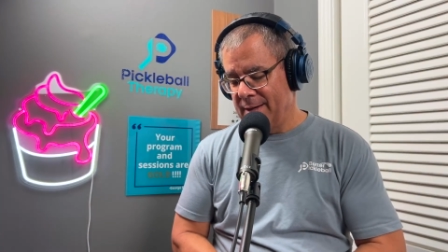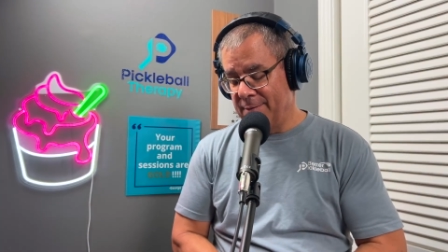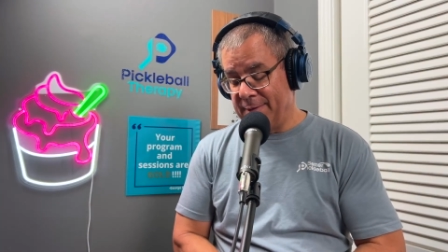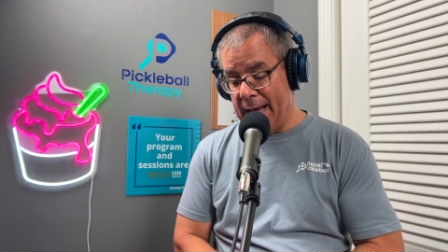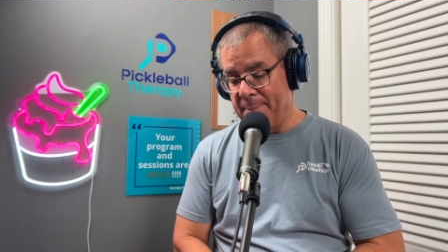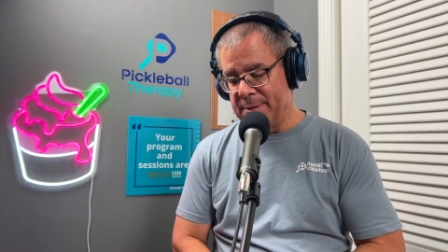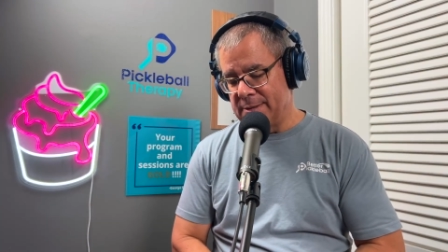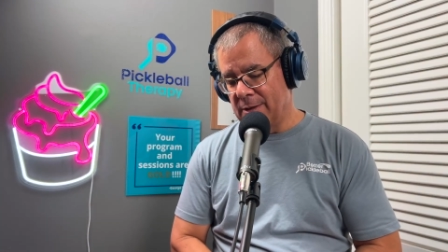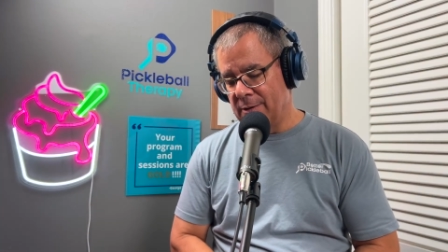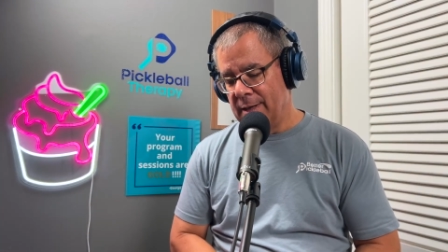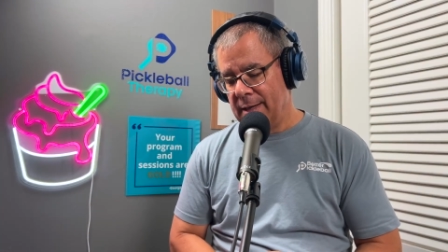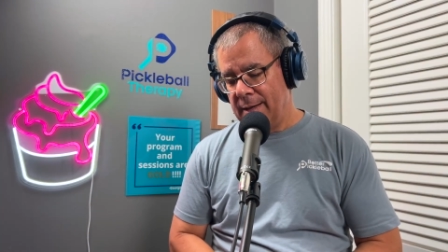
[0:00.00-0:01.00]

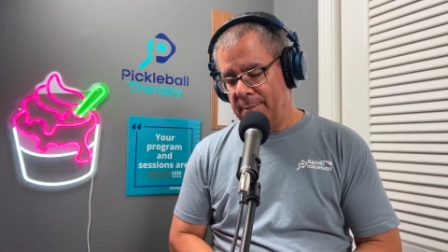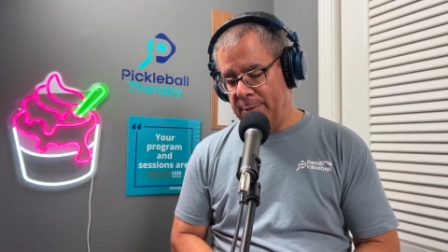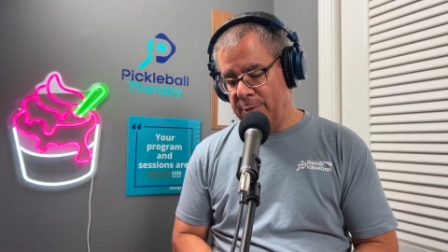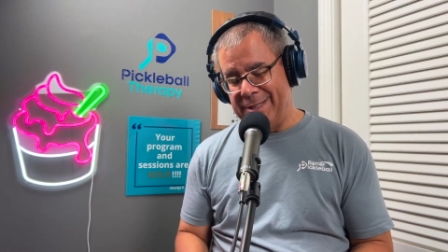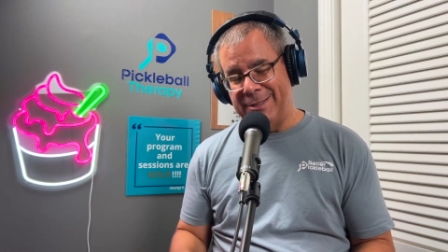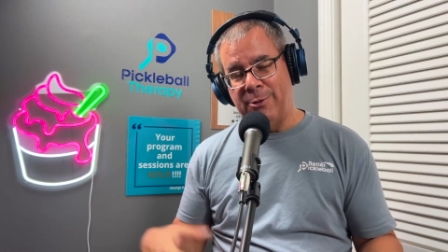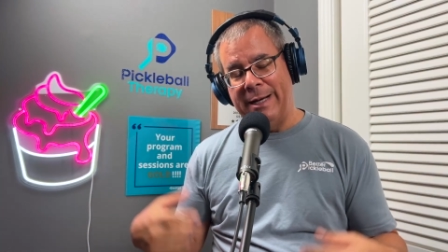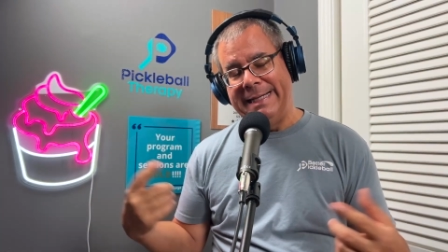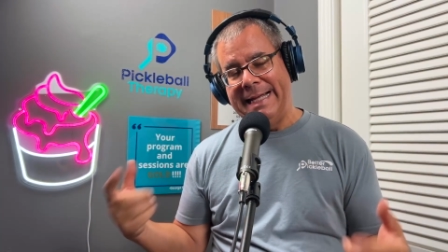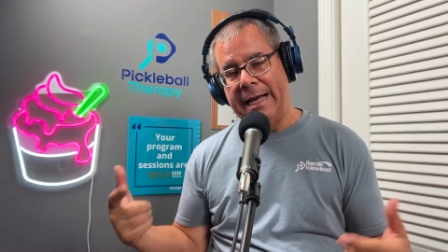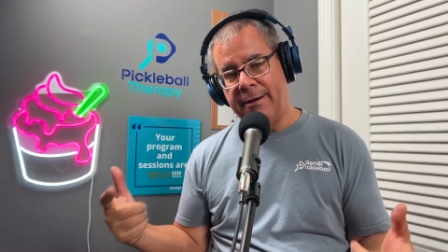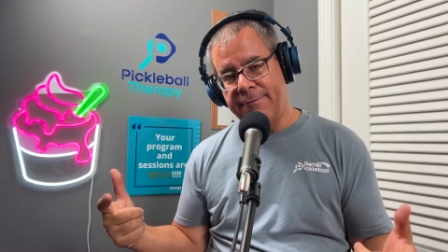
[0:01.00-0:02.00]
episode, but it was just to
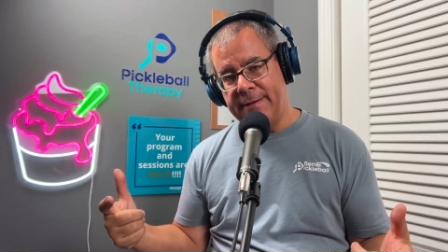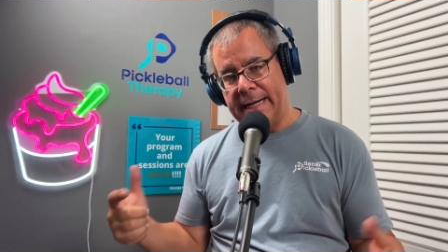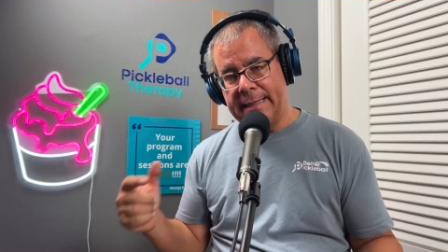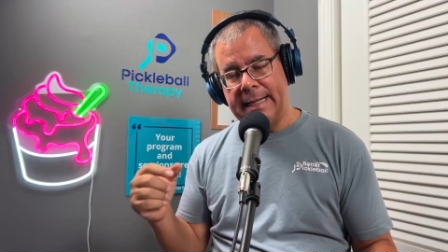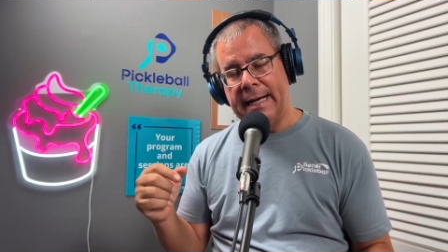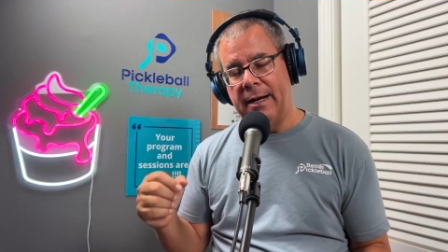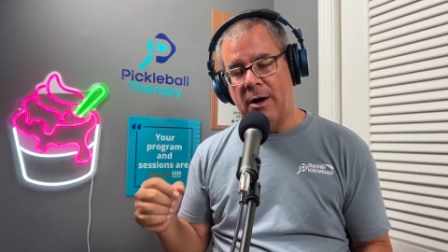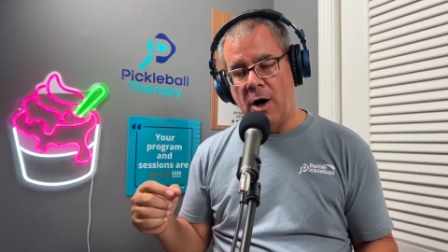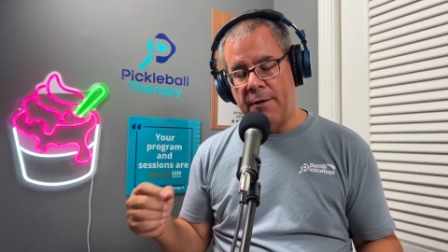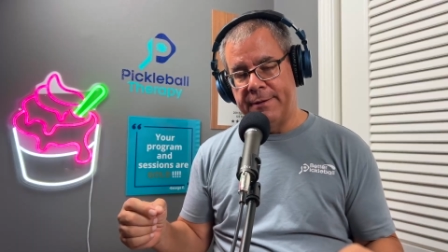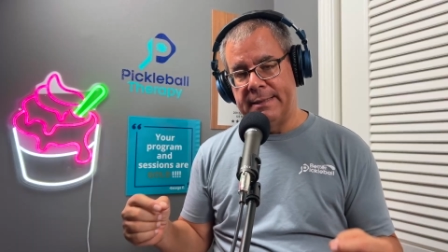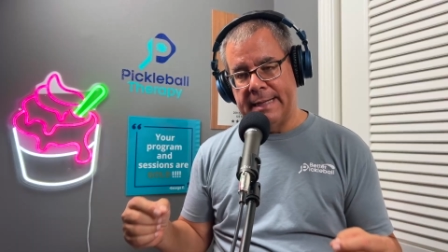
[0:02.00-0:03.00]
identify that
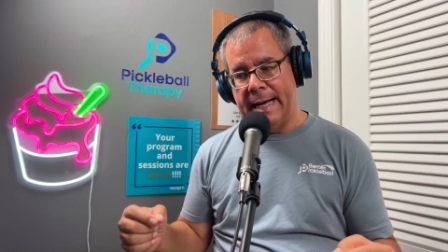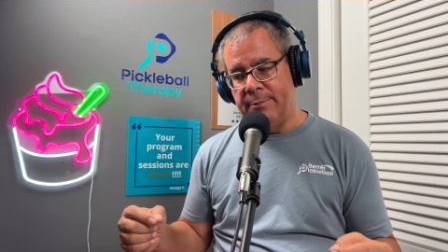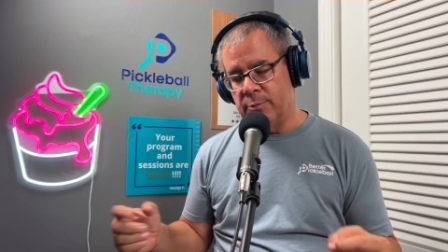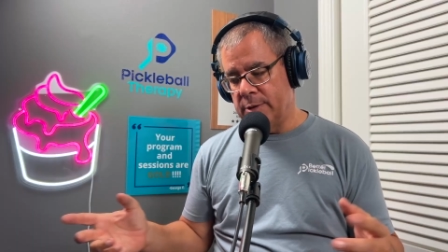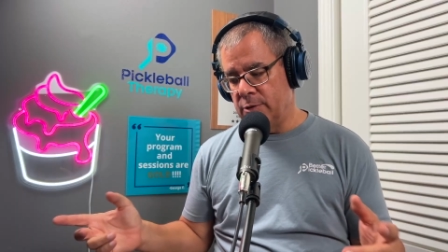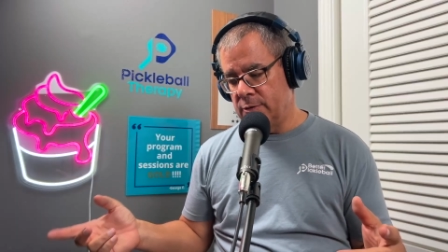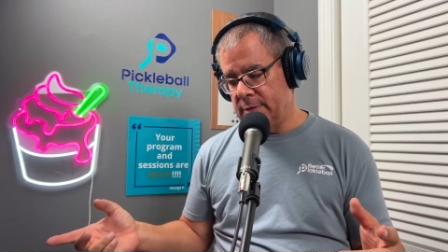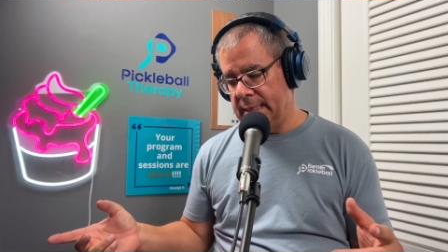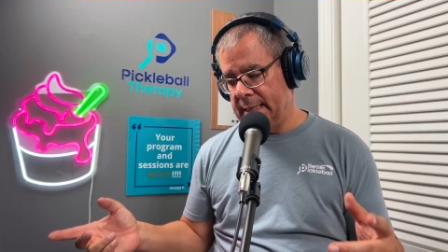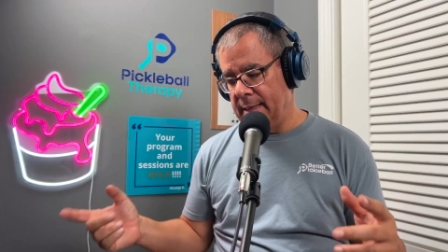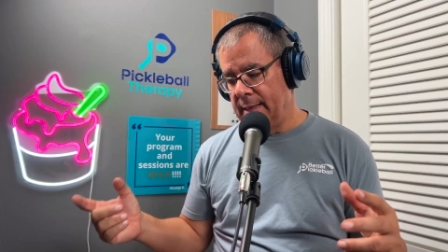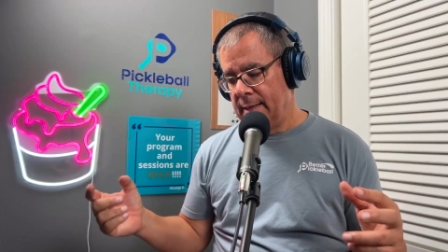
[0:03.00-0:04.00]
oftentimes when you
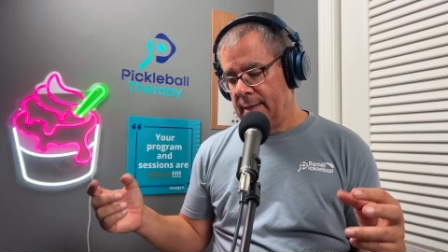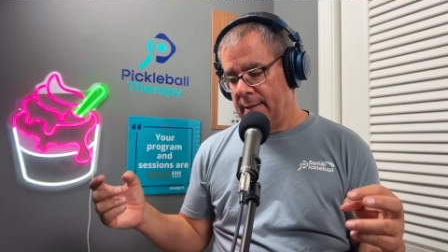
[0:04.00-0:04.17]
see